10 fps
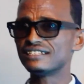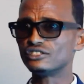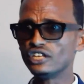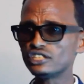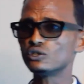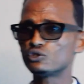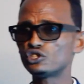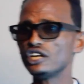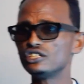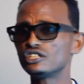there is no
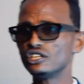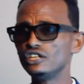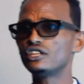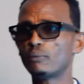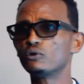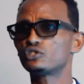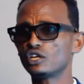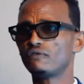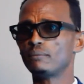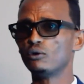change in the position
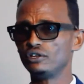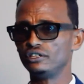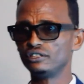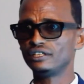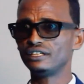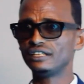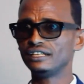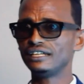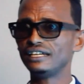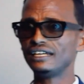of a body,
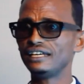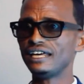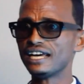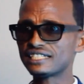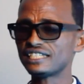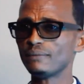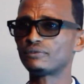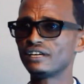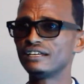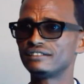
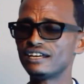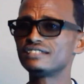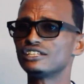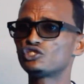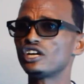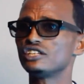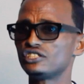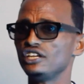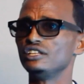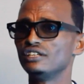except there is a
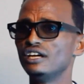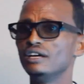change in